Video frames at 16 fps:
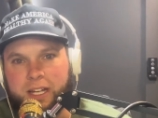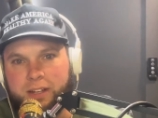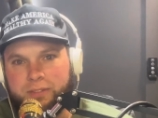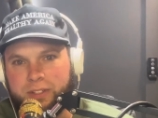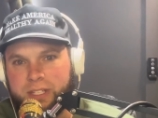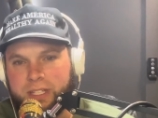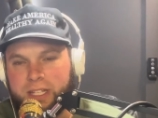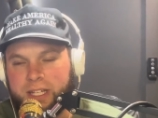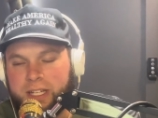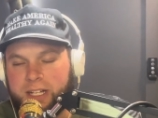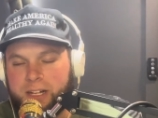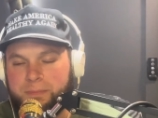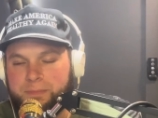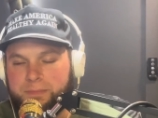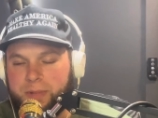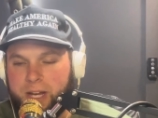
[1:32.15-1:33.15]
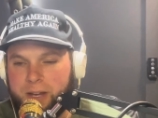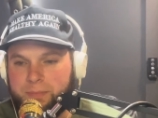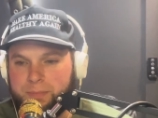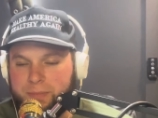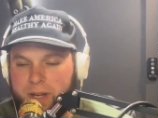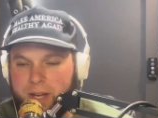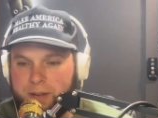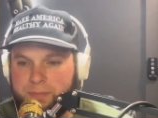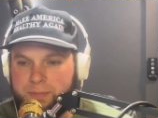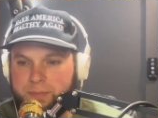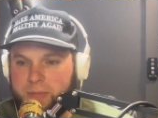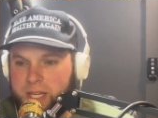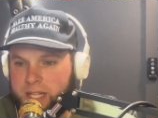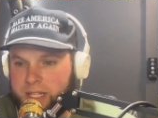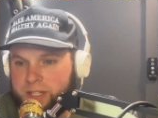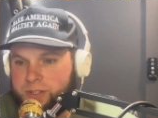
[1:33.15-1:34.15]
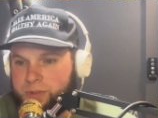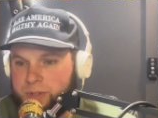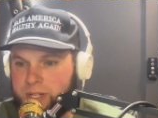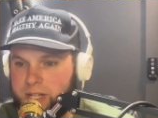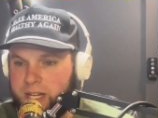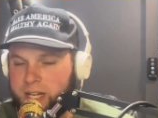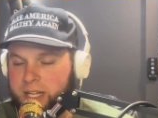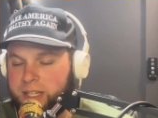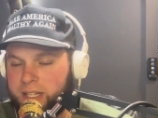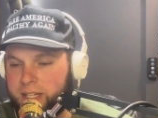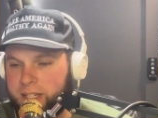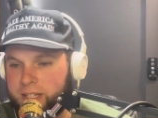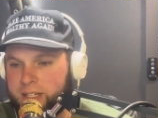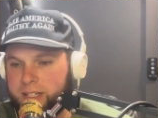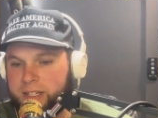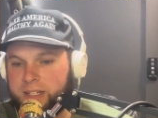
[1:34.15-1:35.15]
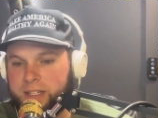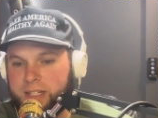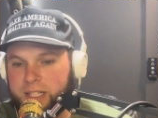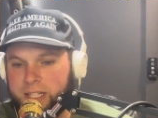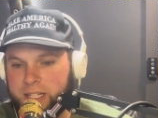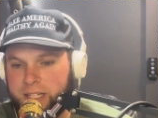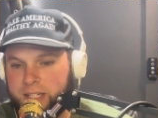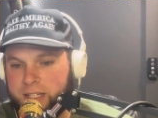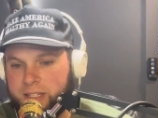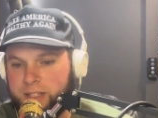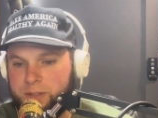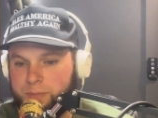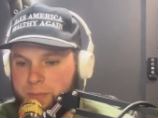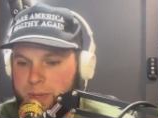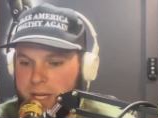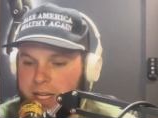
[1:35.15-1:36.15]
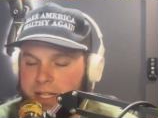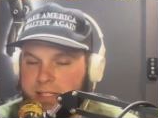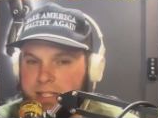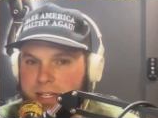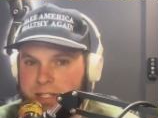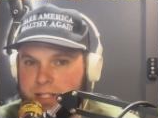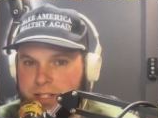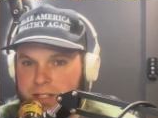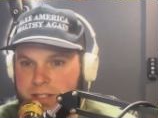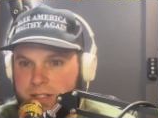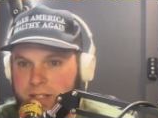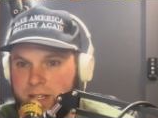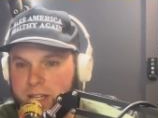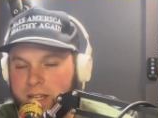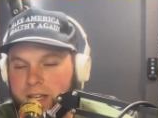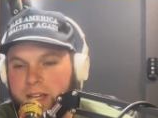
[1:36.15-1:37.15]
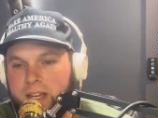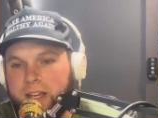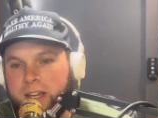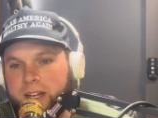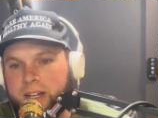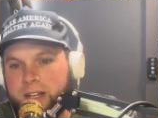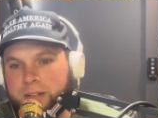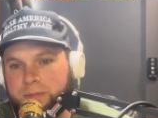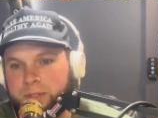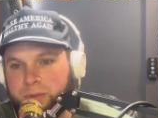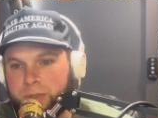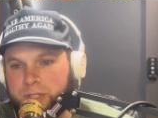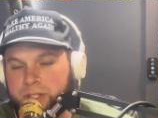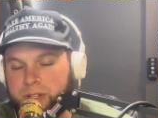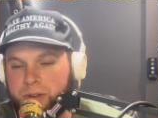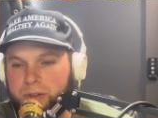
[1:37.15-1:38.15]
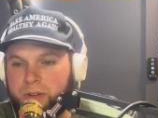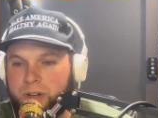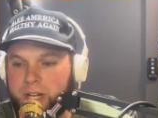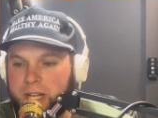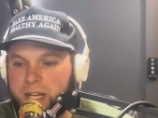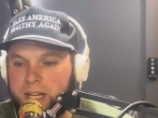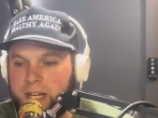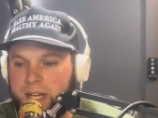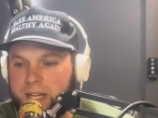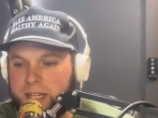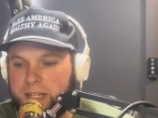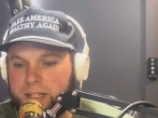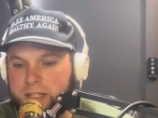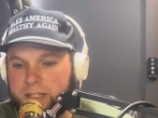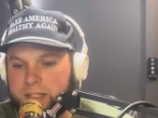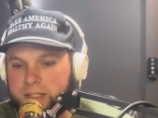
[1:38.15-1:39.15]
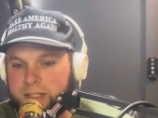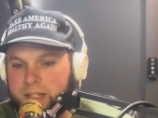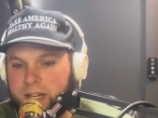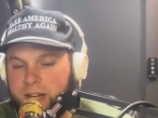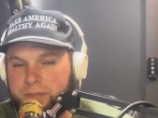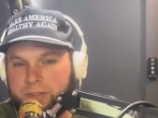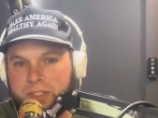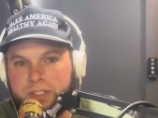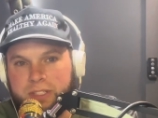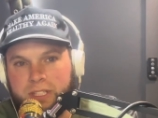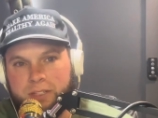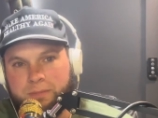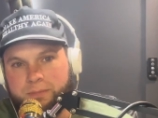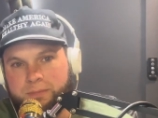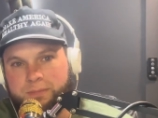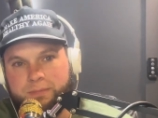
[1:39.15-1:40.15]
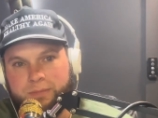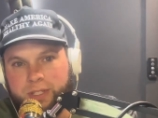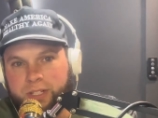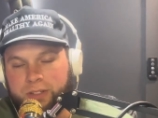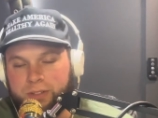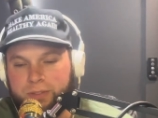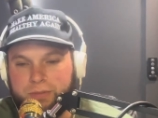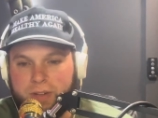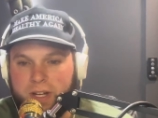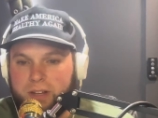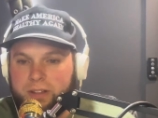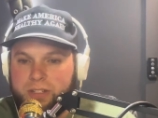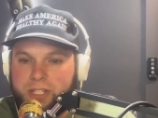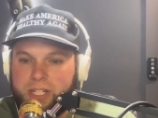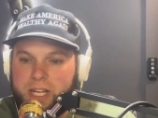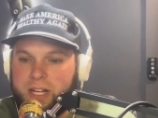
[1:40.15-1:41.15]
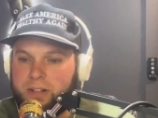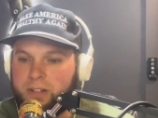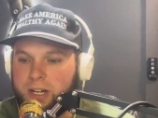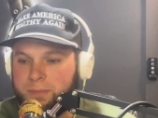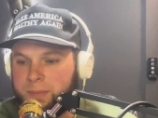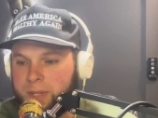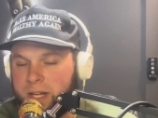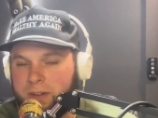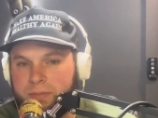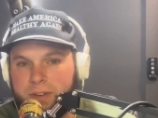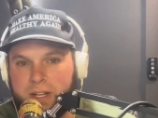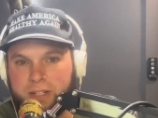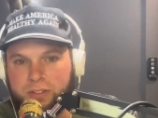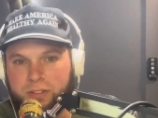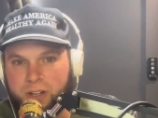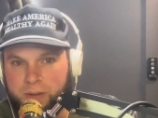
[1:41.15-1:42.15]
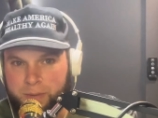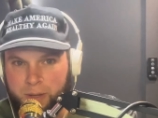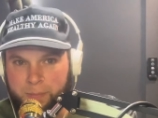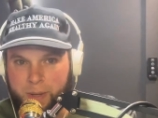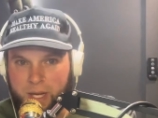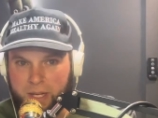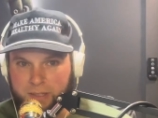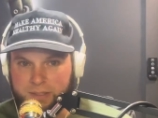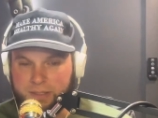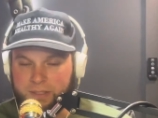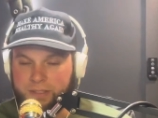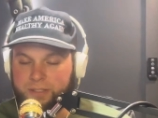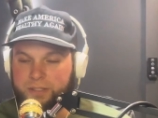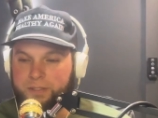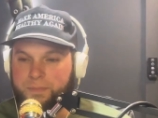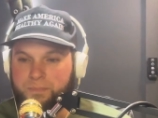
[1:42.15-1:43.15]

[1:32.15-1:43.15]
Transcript: I really like it. I'm I'm I'm into it. I like uh, I like paying attention um, to what's going on. I I uh, obviously am. You know, you follow the channel. I'm not afraid to talk about politics.